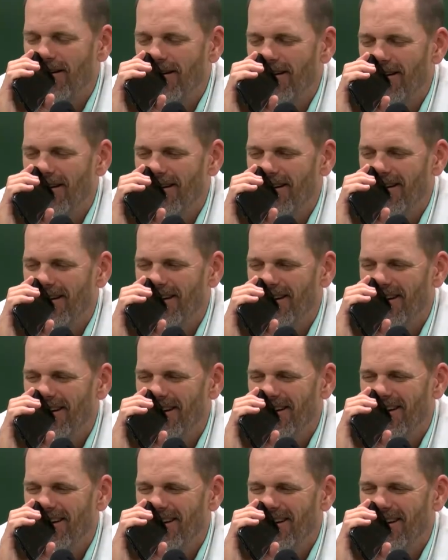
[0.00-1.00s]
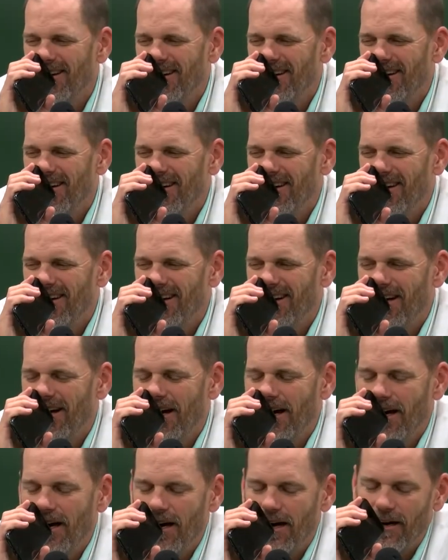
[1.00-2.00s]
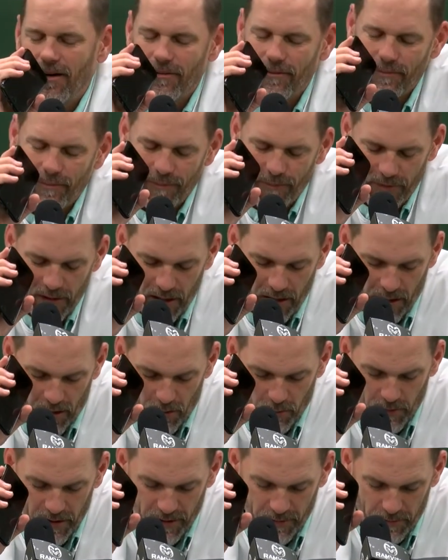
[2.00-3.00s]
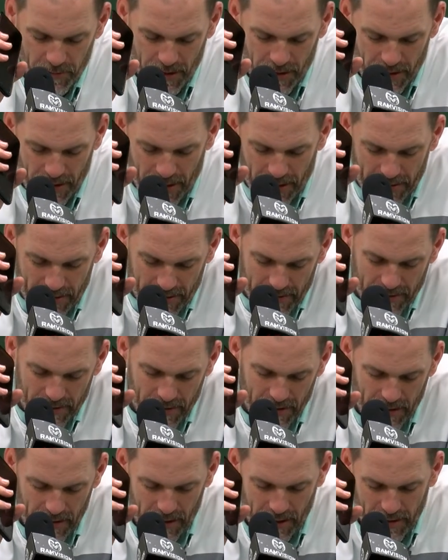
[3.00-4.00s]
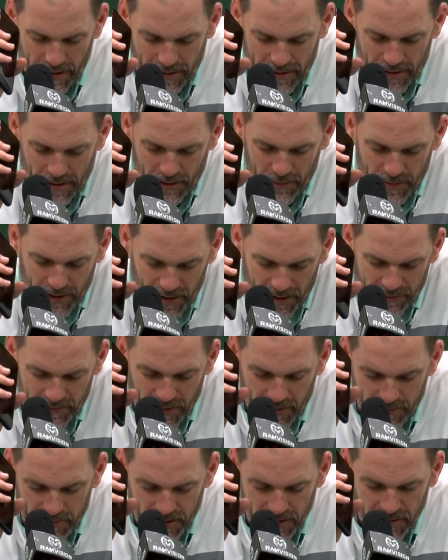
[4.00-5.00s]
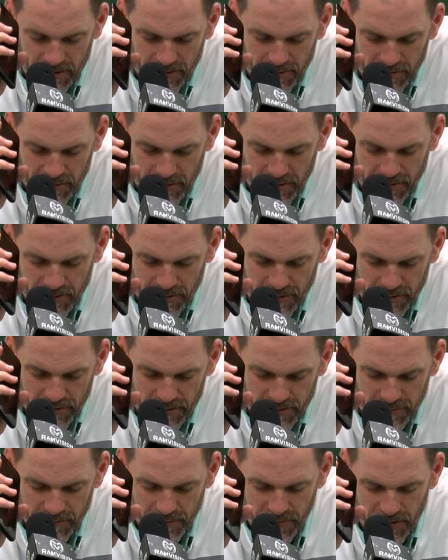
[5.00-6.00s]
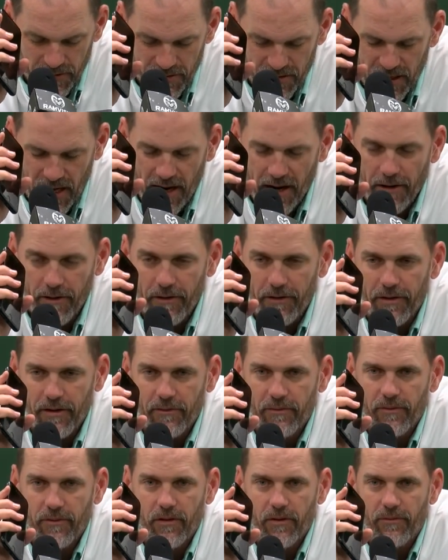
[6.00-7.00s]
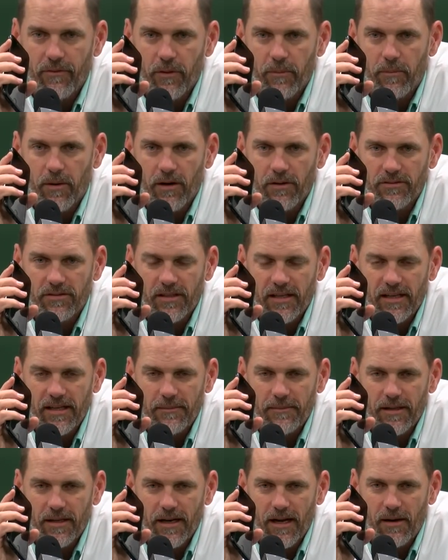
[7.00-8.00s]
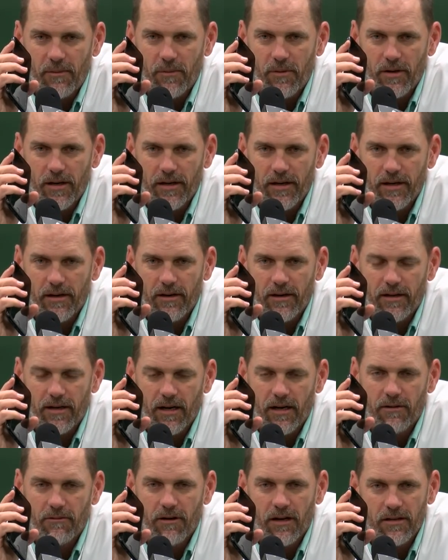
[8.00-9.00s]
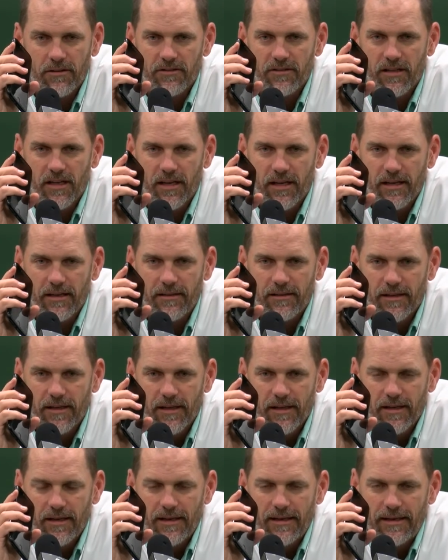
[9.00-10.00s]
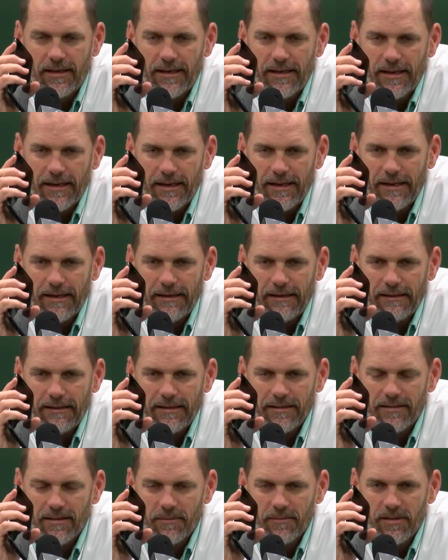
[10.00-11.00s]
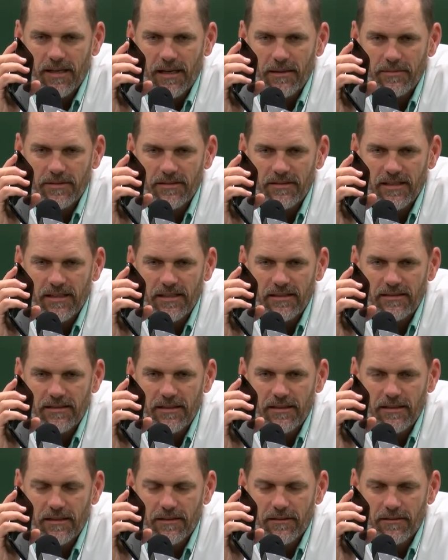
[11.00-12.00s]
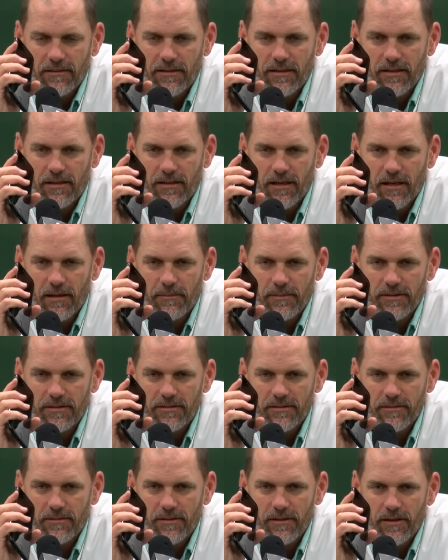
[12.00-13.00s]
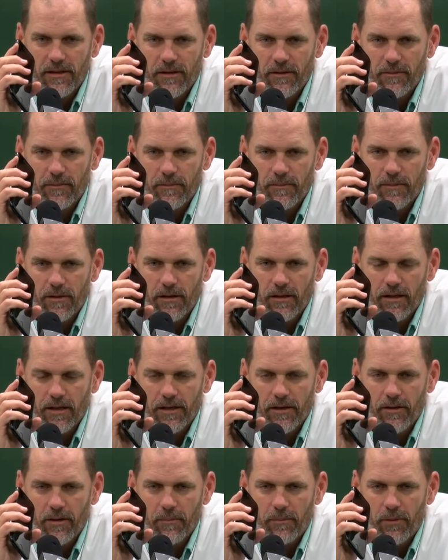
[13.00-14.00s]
or how, how, does that work? Uh, you know, we I, I, didn't. I didn't think we lived up to the, to the, the standard of the football team that I wanted here at Colorado State. Uh, and sometimes it's easy to, to come as you know, a leader